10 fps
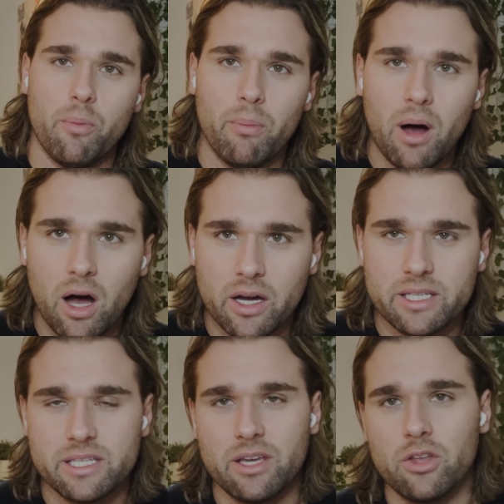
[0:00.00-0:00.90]

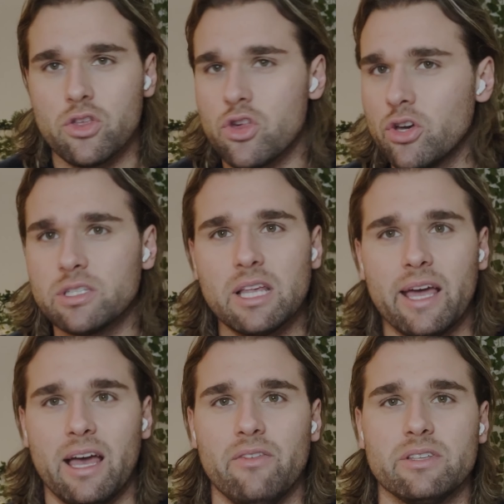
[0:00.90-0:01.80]
marketing, just
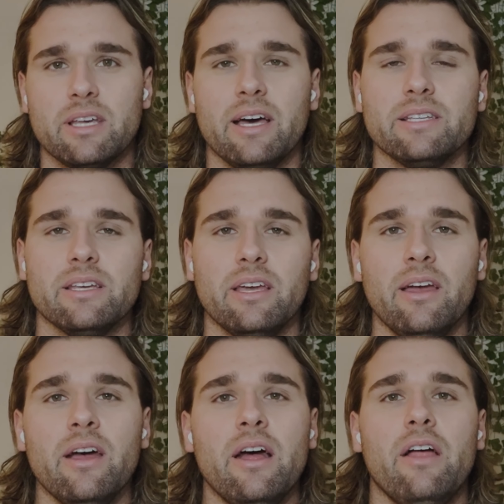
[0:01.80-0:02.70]
like
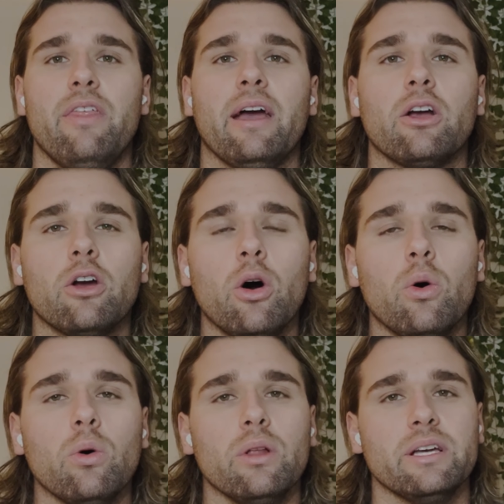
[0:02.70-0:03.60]
advertising, their
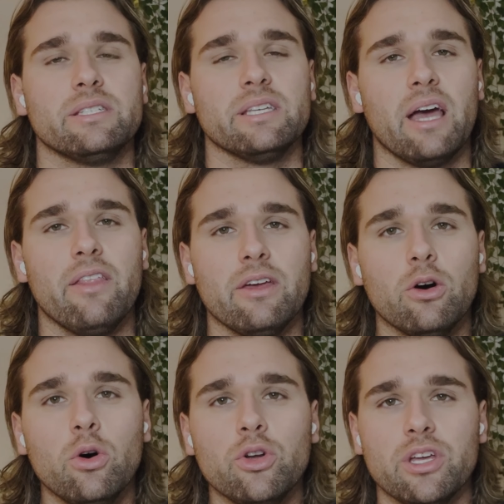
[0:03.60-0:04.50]
goal is to get the
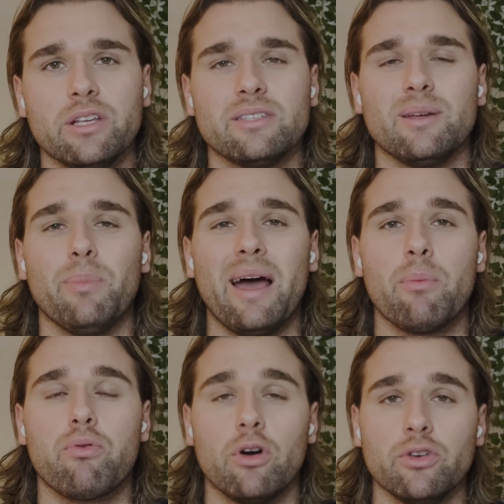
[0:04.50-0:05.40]
audience to buy a
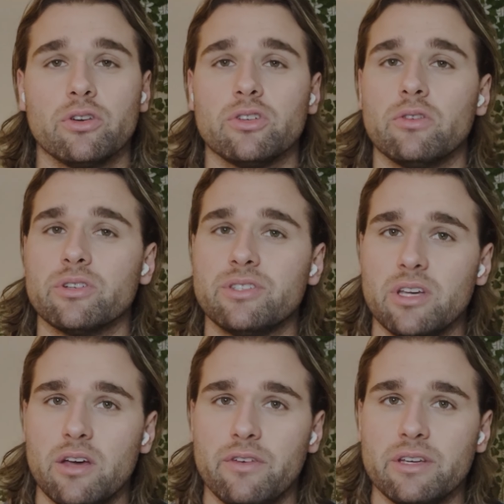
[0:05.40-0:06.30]
product or a
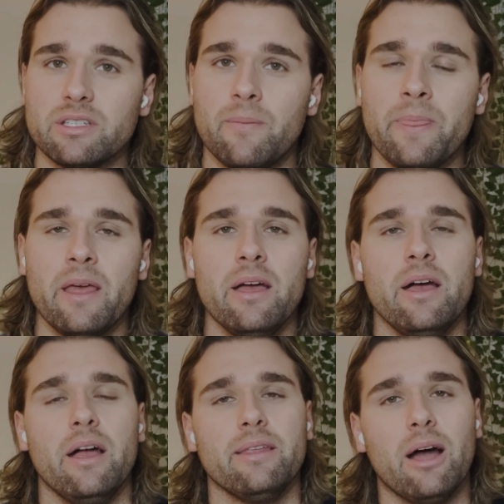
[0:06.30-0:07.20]
service.
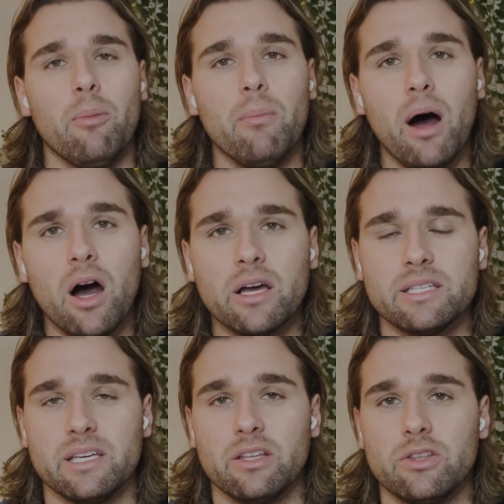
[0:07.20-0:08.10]
Now,
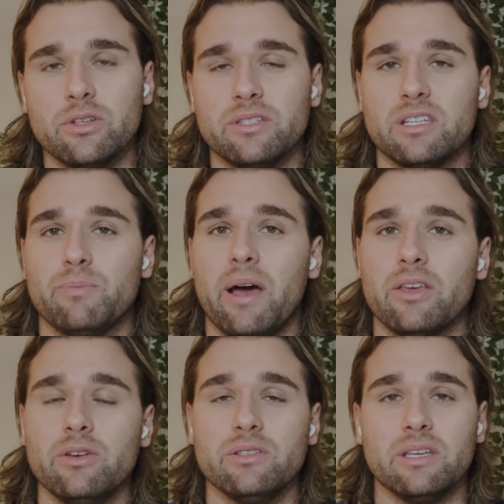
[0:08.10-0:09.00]
marketing does this by
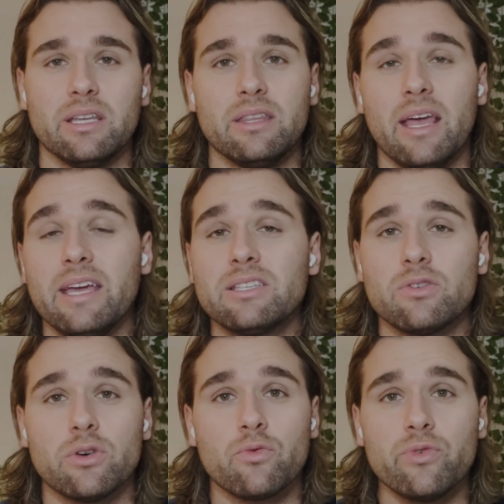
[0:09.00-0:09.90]
using
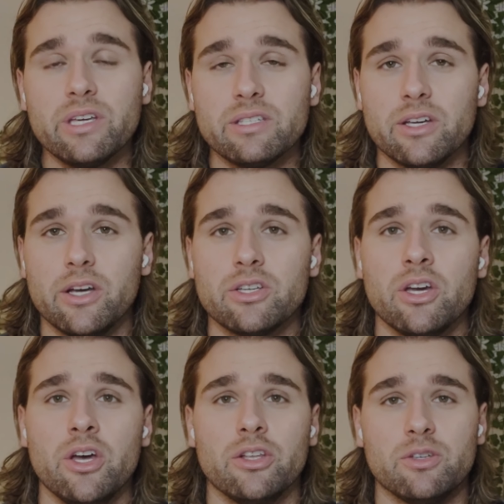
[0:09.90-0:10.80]
data and research
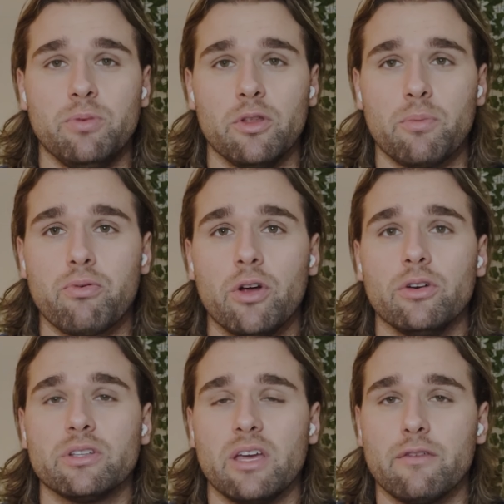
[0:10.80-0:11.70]
to put the
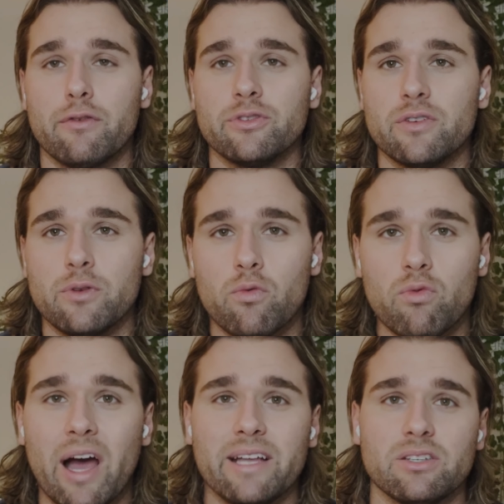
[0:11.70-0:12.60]
product in front of the
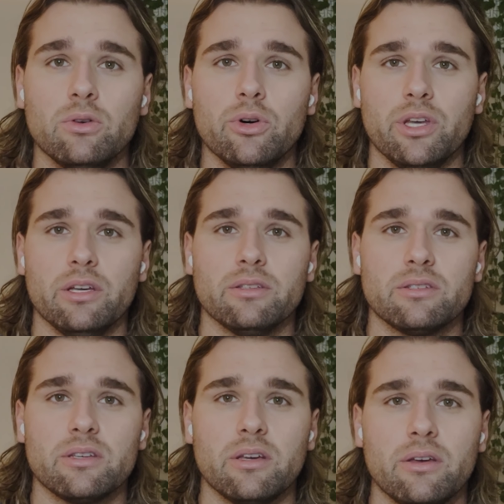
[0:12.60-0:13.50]
right
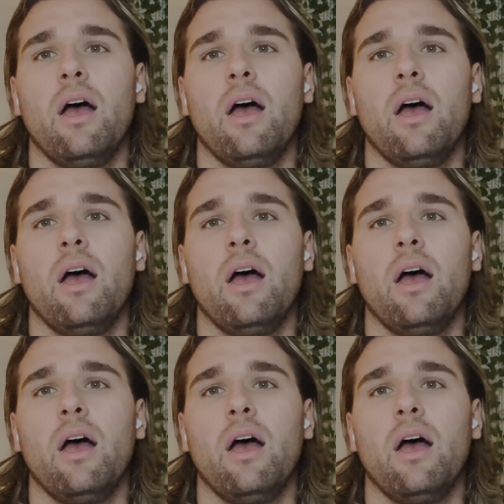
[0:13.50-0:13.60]
audience.